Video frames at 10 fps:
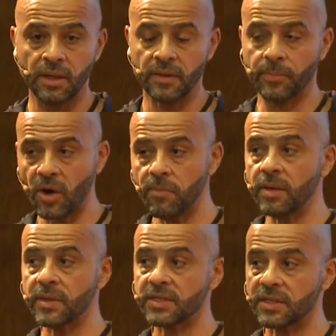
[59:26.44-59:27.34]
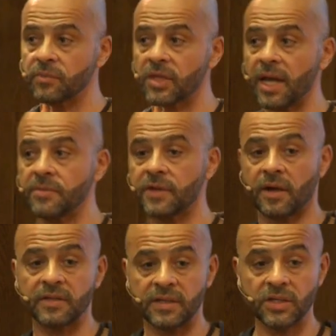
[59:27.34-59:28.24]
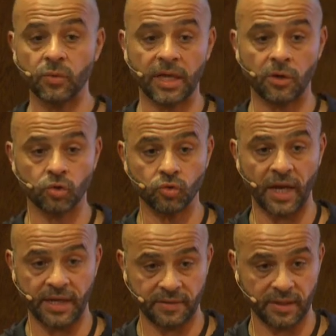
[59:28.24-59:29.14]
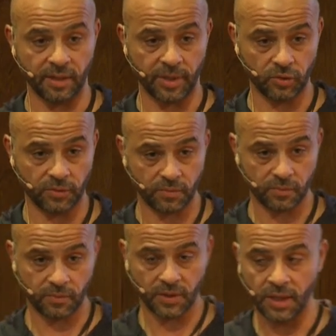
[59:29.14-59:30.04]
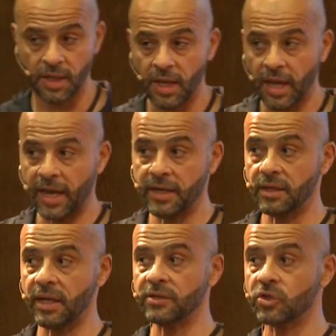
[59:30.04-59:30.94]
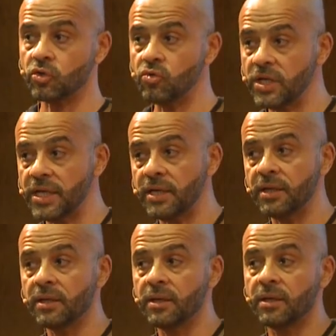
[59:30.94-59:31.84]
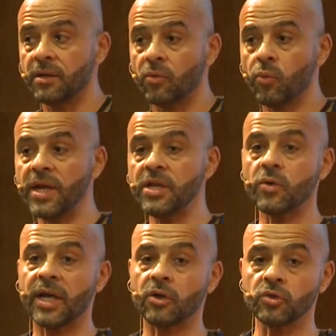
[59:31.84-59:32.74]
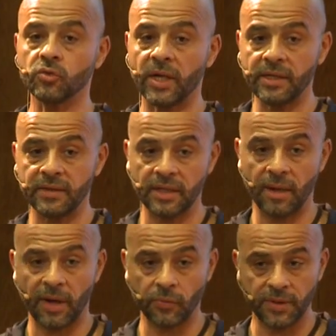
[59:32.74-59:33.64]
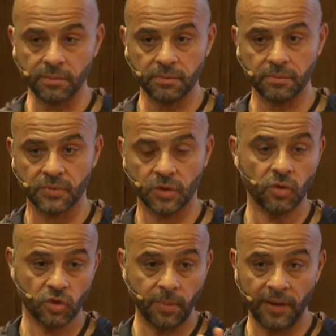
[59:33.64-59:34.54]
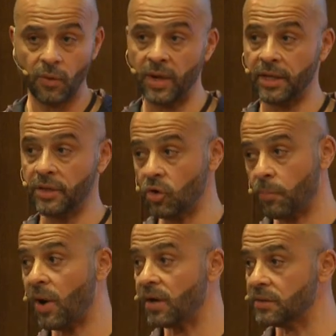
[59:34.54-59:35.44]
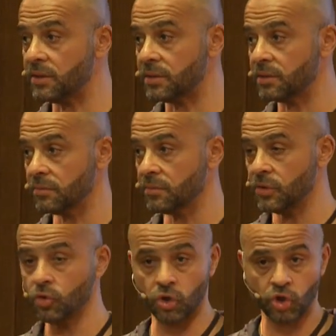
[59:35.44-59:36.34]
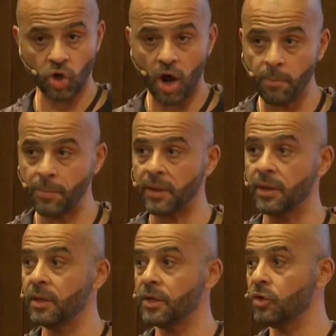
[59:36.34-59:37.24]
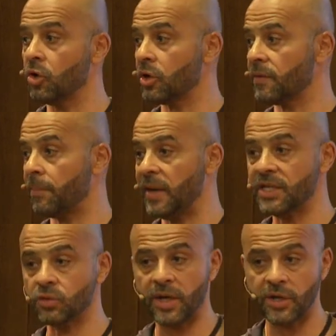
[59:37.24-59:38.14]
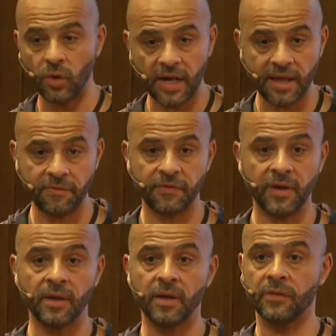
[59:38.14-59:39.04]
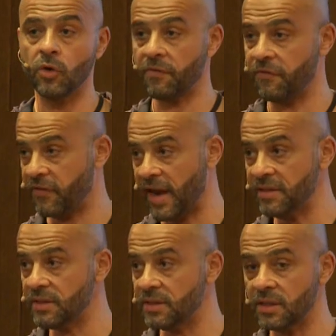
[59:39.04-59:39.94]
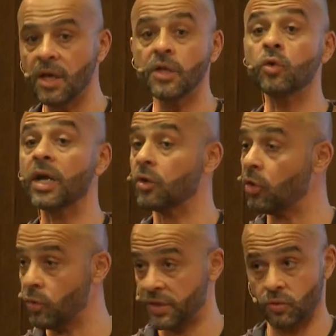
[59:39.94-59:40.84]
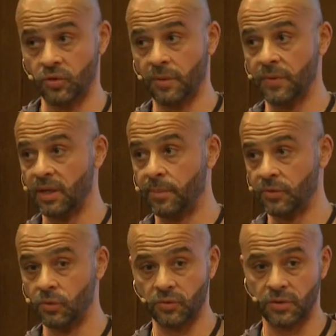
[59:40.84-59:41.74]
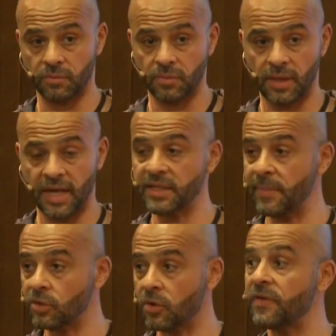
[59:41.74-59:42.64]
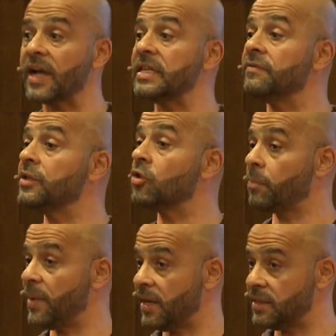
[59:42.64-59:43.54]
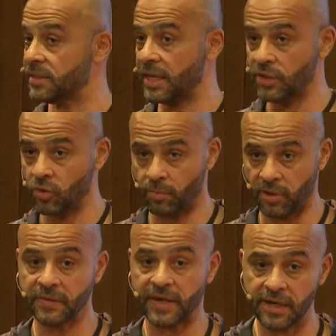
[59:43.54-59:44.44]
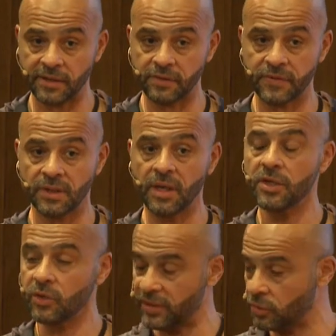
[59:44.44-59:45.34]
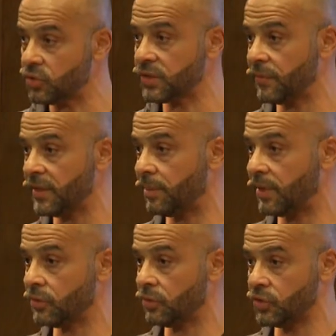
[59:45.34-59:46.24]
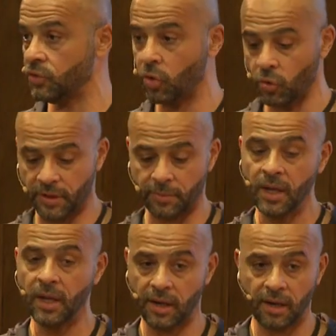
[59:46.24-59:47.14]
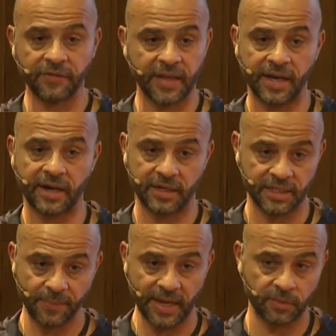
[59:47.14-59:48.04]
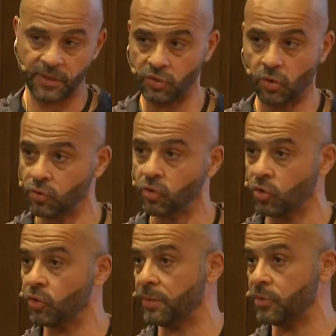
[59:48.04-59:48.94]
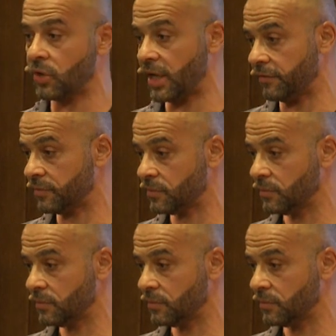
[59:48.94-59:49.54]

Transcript: The problem is sometimes there are things we cannot do anything about. And truly, when you cannot do anything about them, so by the way, your partner, your job, the place where you live, your friends, you can always do something about those. As a matter of fact, even your parents and your blood relatives, you can do something about those. You owe them love, care, and respect, but you don't owe them your life.